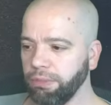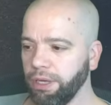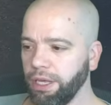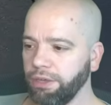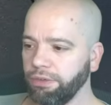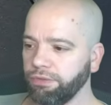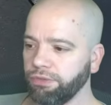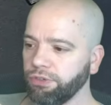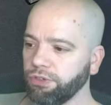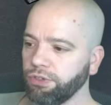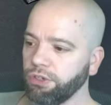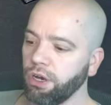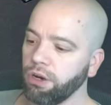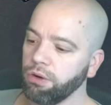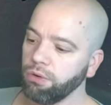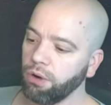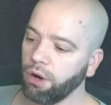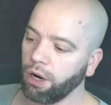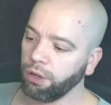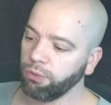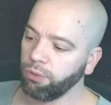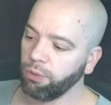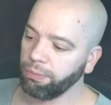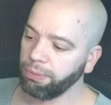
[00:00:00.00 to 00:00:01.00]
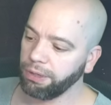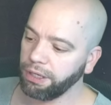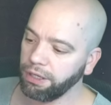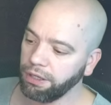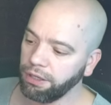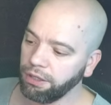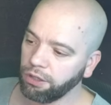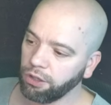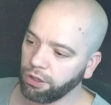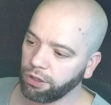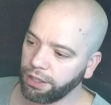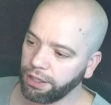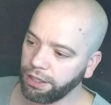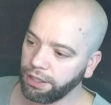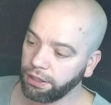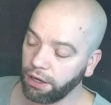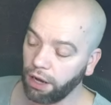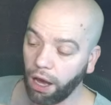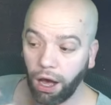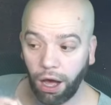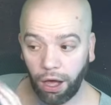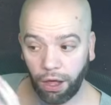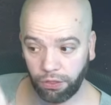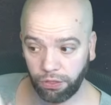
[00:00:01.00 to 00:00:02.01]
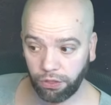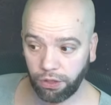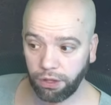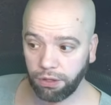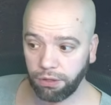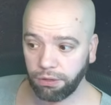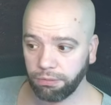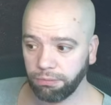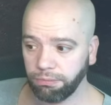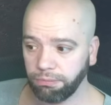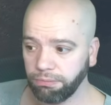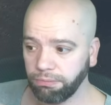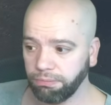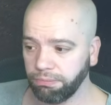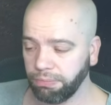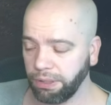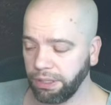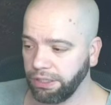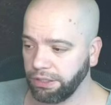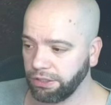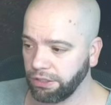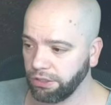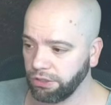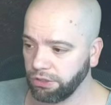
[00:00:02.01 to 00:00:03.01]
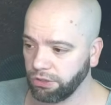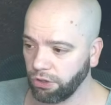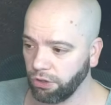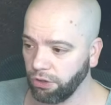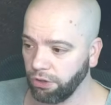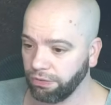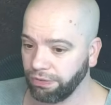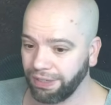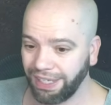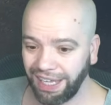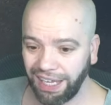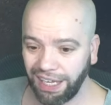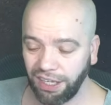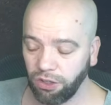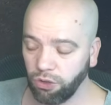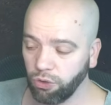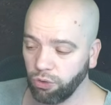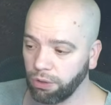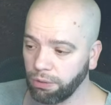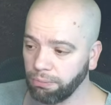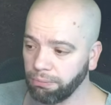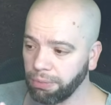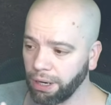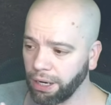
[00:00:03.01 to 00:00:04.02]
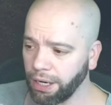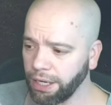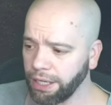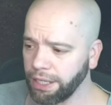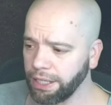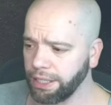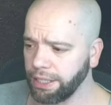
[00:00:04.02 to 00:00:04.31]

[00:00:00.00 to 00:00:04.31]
If so, I will be looking at other pieces of gear you can buy.